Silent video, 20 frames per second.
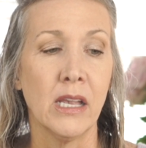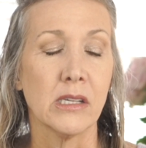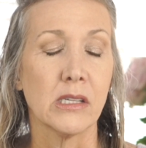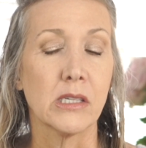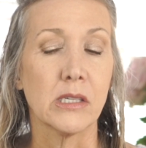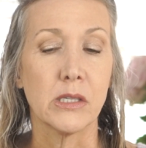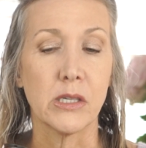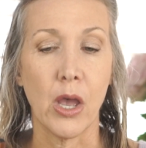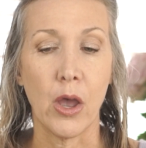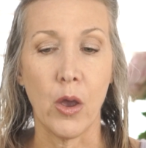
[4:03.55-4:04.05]

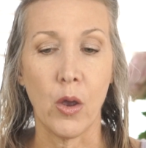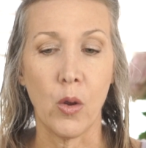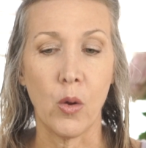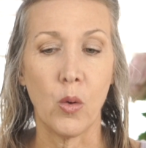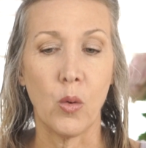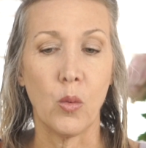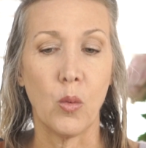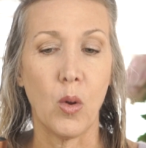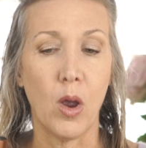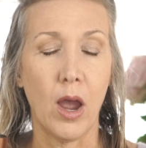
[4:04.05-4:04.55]

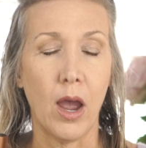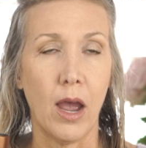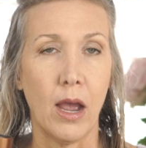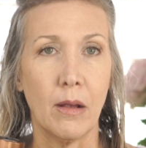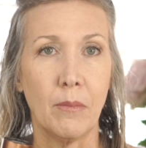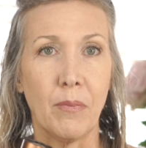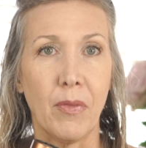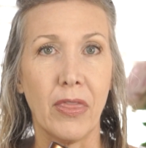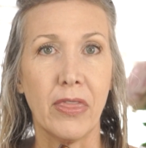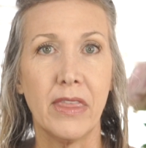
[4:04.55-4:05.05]
So
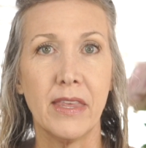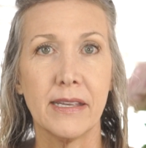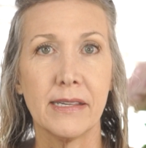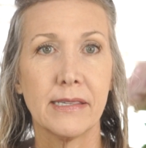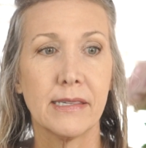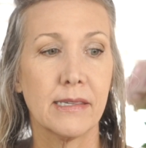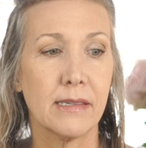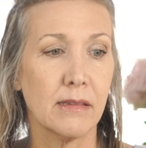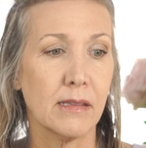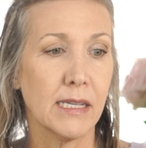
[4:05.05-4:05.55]

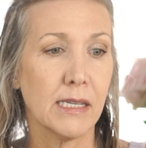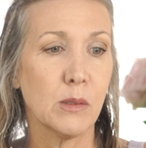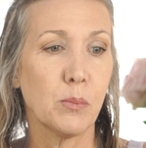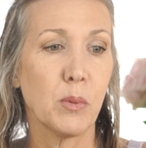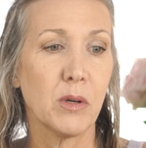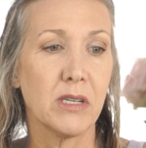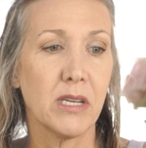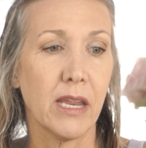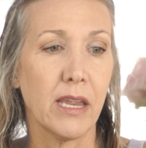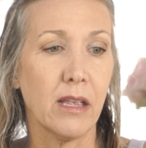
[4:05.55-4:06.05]
this
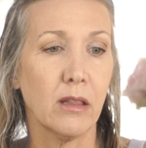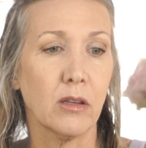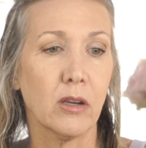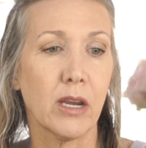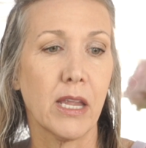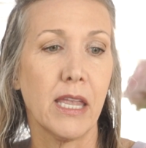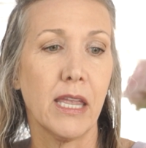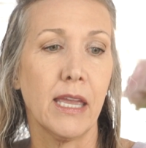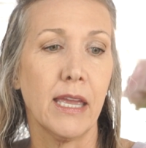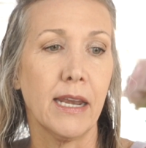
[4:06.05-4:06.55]
particular
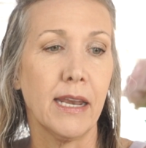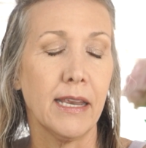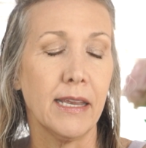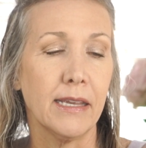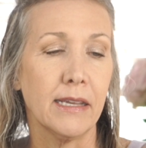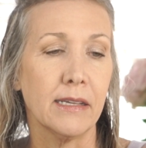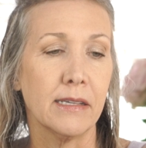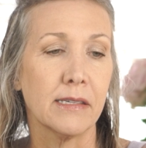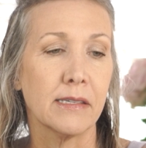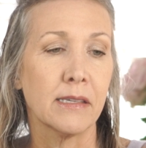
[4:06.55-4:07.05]
kit
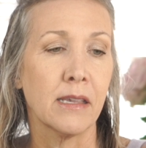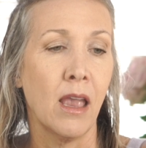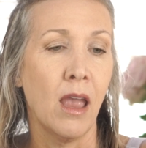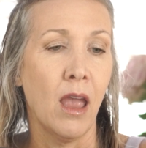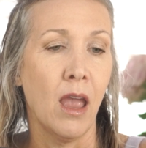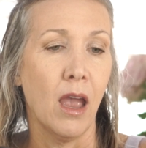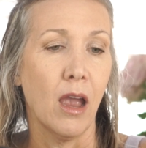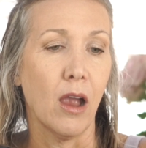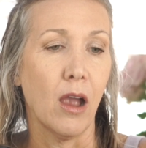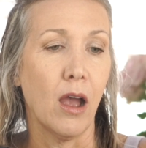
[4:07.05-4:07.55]
is
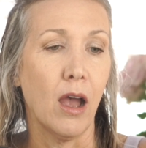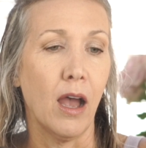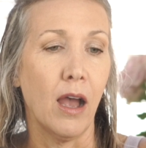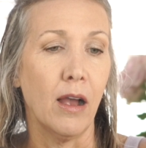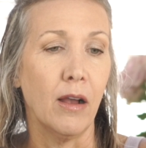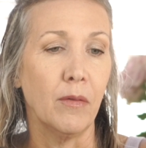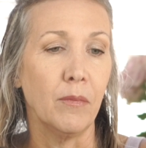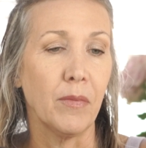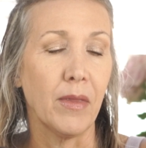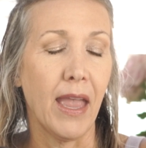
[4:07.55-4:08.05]

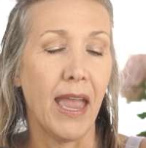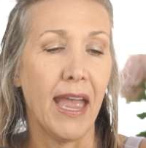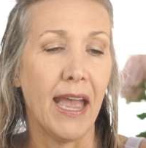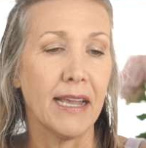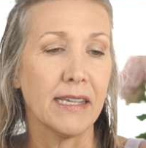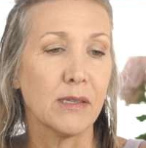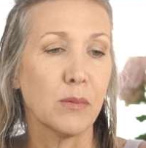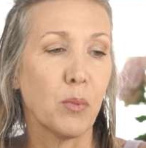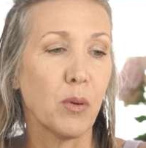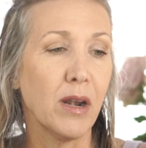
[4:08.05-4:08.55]

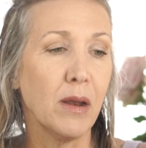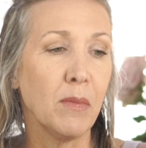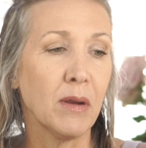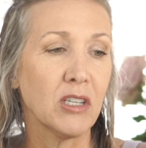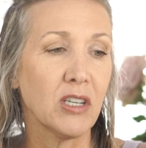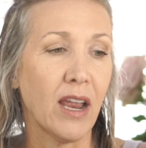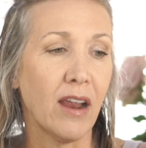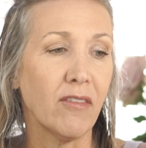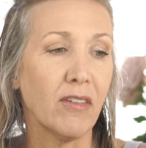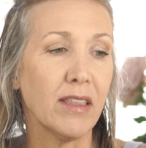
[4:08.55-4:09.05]
has pretty
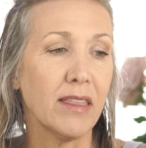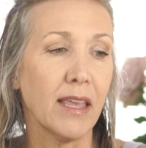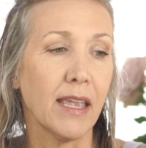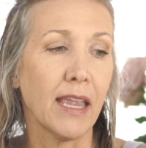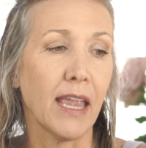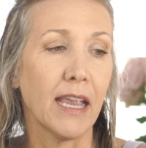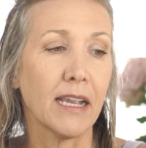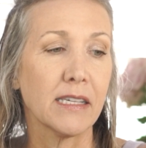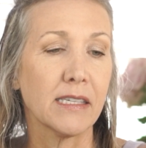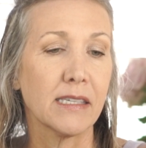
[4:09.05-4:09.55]
much
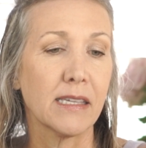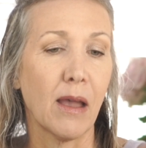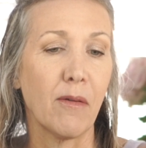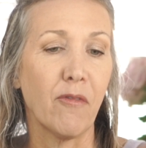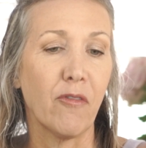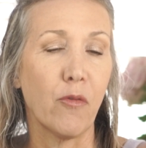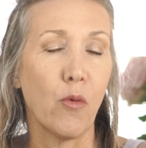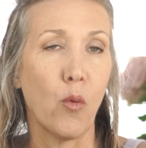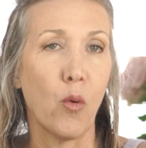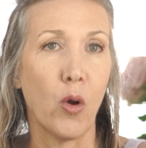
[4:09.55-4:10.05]
everything
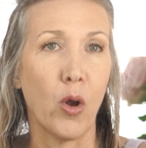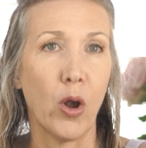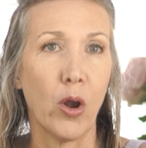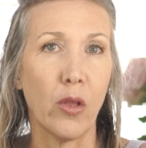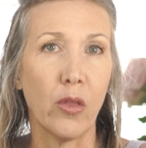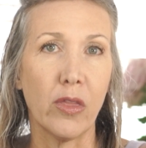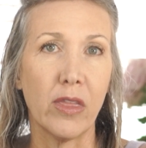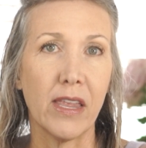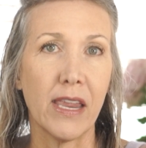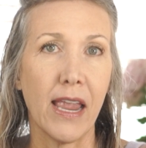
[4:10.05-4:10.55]
except for
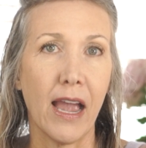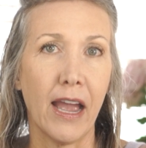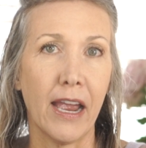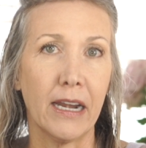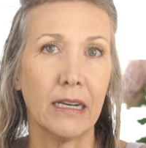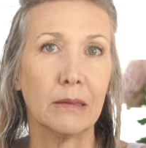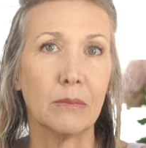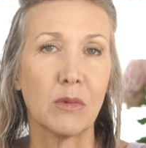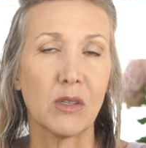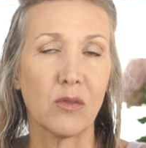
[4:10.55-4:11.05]
the
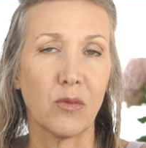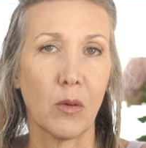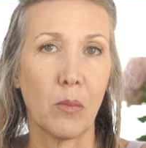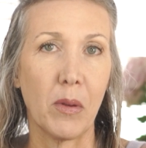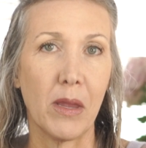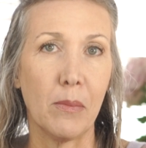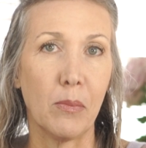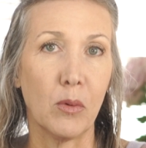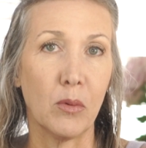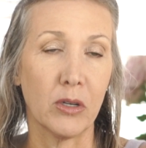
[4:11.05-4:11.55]
items for
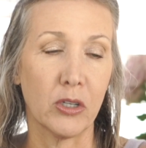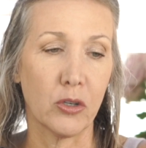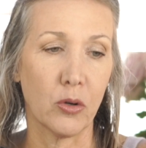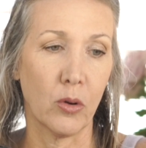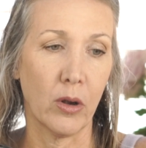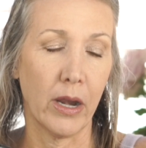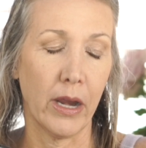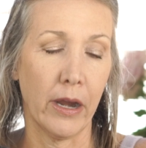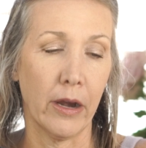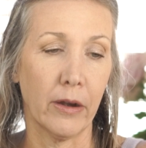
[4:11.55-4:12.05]
people with
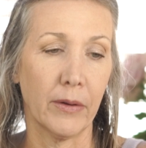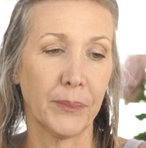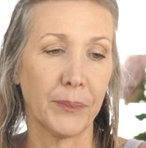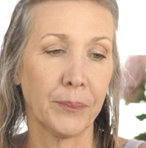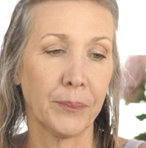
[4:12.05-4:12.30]
short hair.